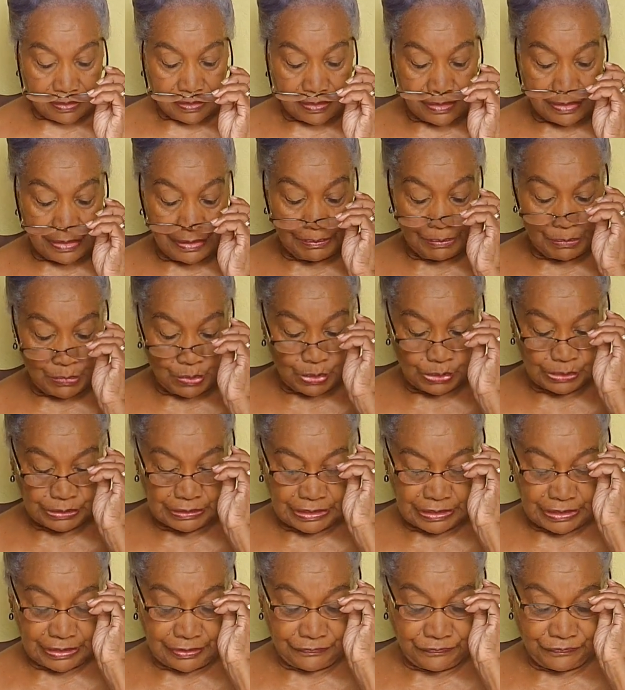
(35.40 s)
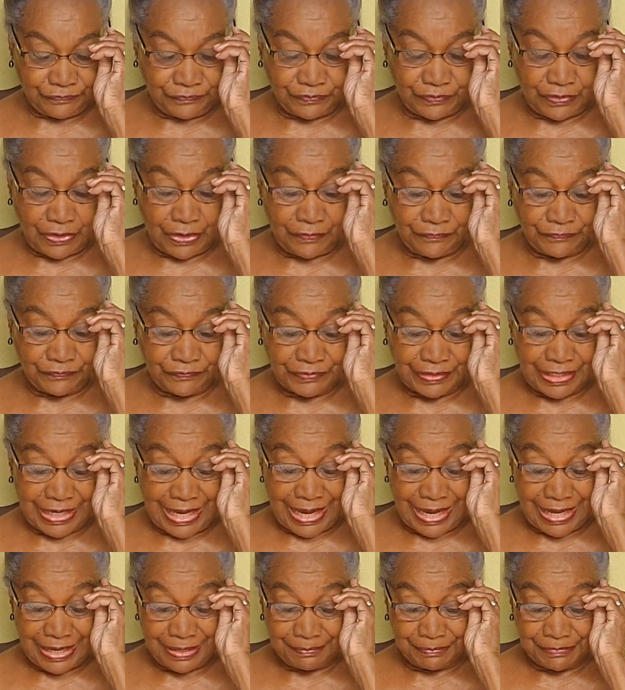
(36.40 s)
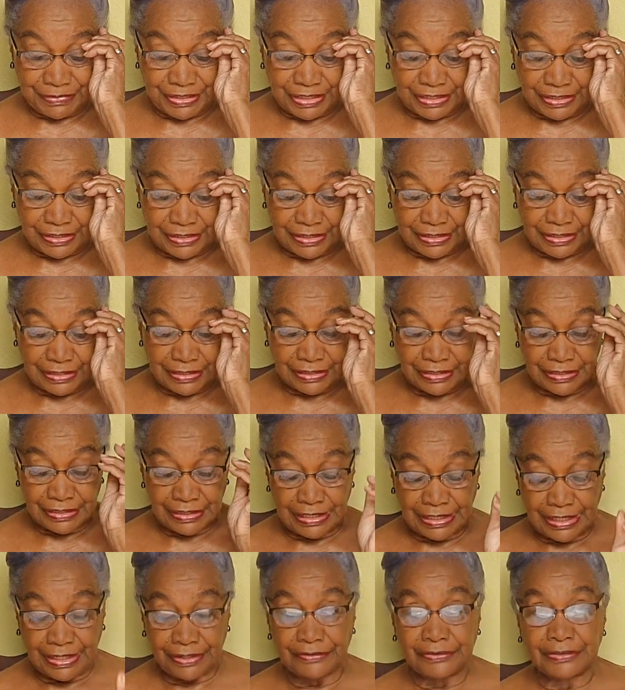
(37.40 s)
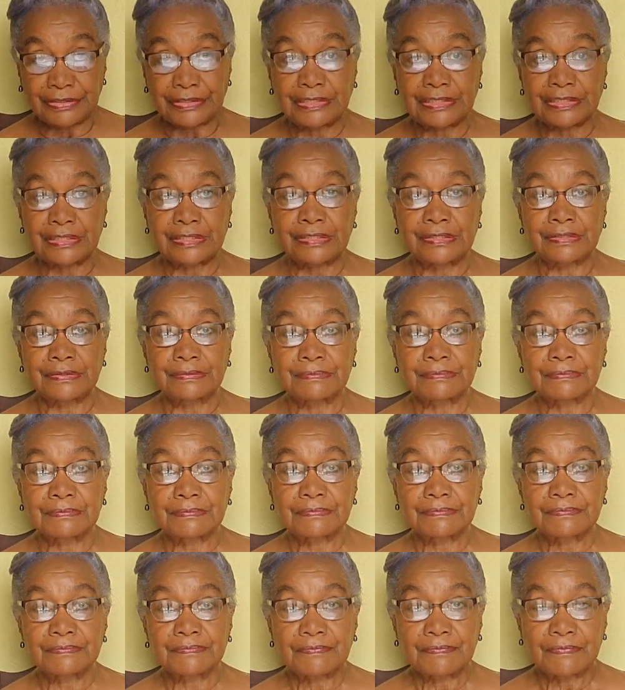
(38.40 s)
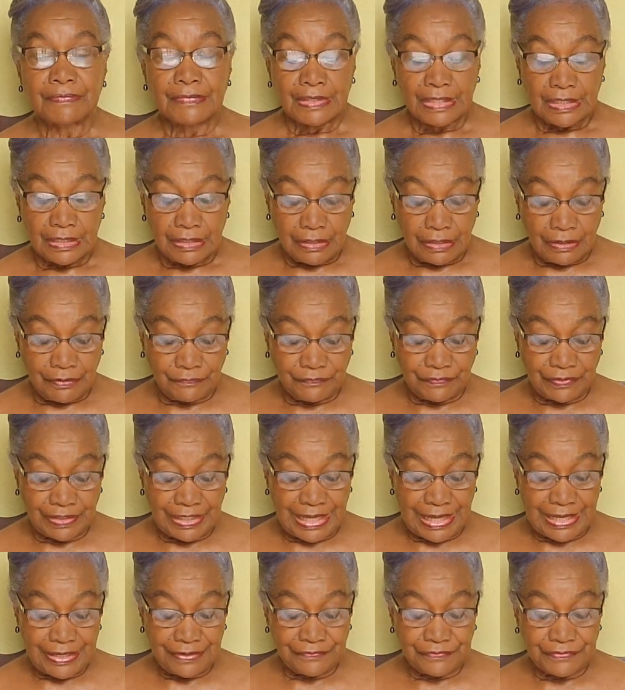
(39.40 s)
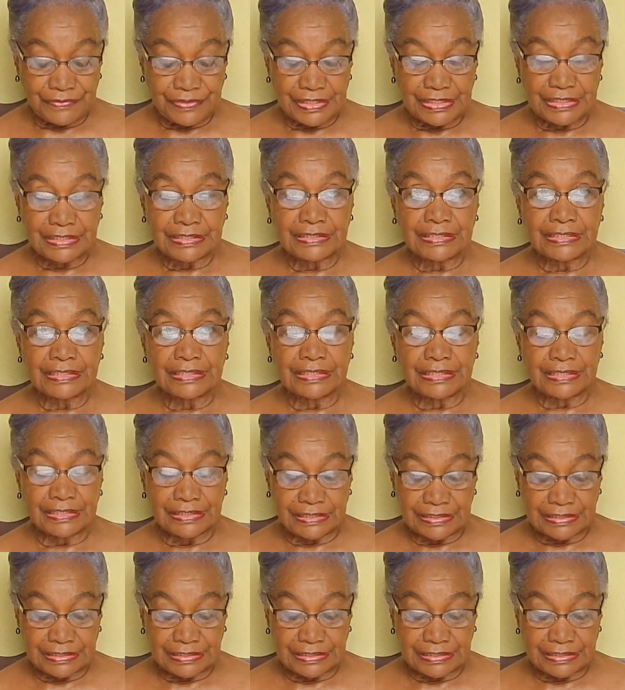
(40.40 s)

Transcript: The motif of time's circularity, of life's eternal